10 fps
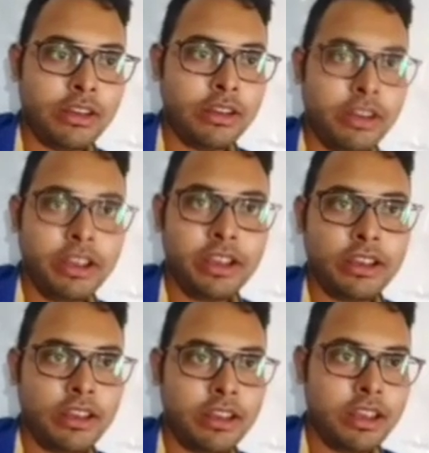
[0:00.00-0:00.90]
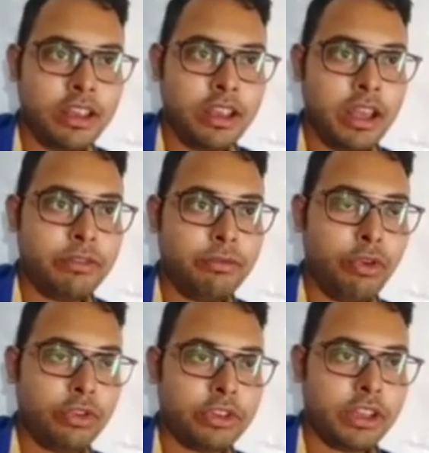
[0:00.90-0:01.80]
Okay, and
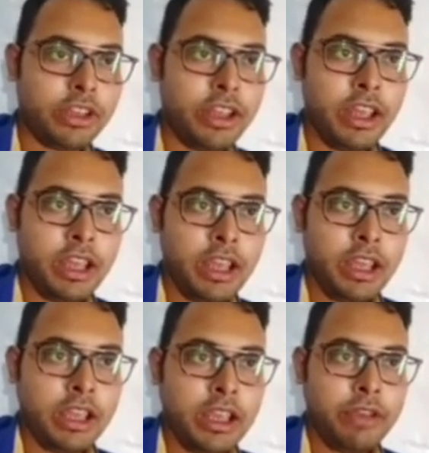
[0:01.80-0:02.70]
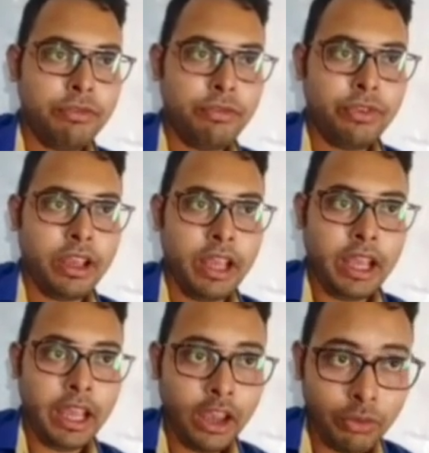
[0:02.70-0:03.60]
fourth, if
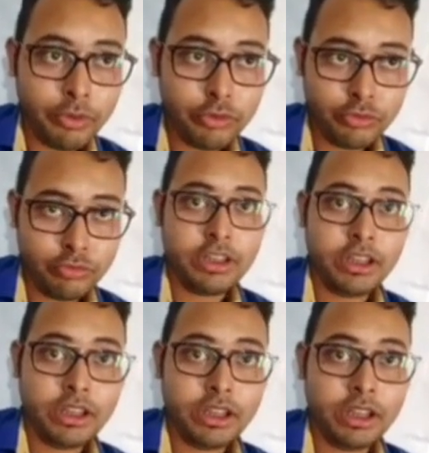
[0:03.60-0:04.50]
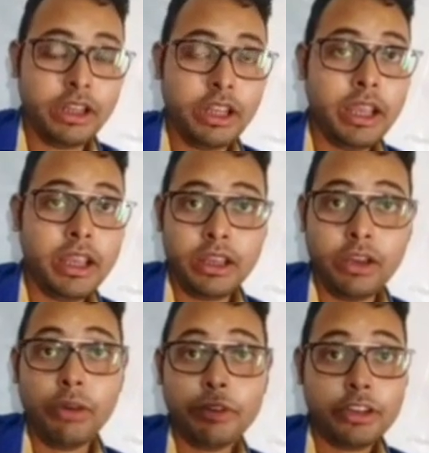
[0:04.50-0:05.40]
A commutes with an A
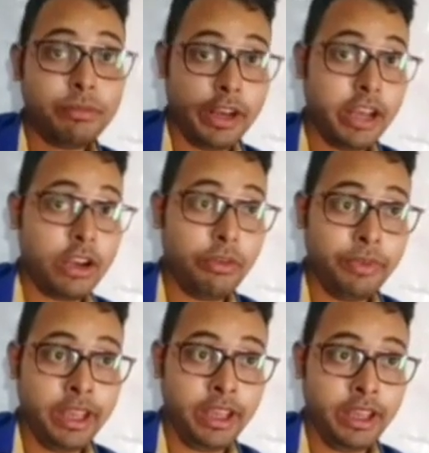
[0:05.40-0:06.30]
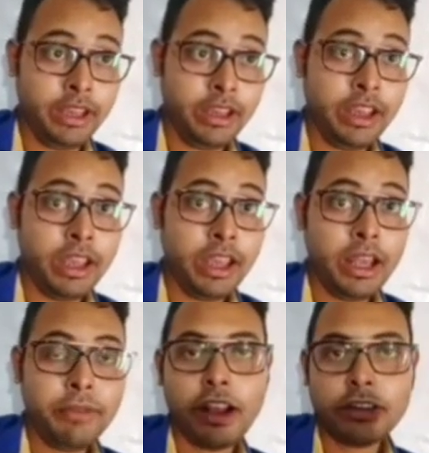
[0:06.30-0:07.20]
commutation bracket of A and
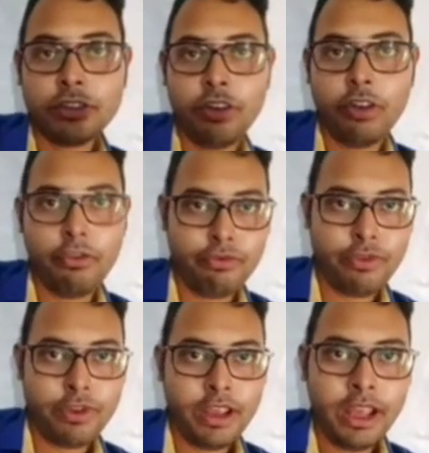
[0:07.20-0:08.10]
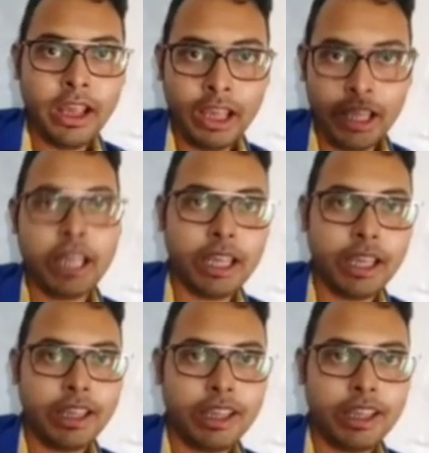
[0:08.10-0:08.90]
a function of A,